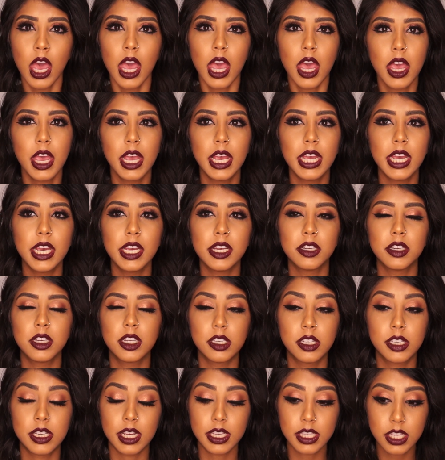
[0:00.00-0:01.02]

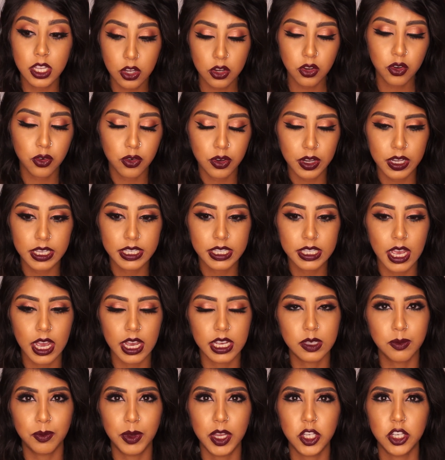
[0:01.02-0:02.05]
It doesn't crease
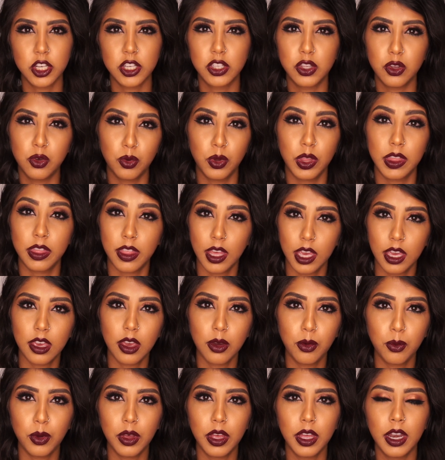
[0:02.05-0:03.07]
as much as you would think
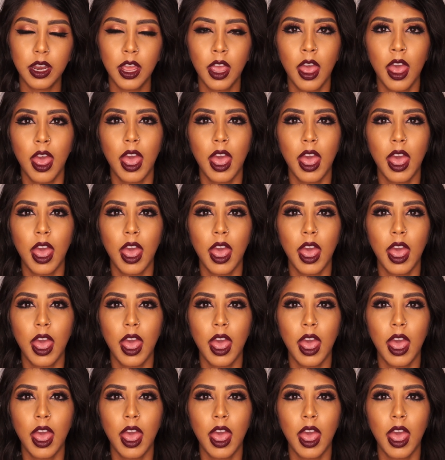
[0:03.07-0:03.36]
it would.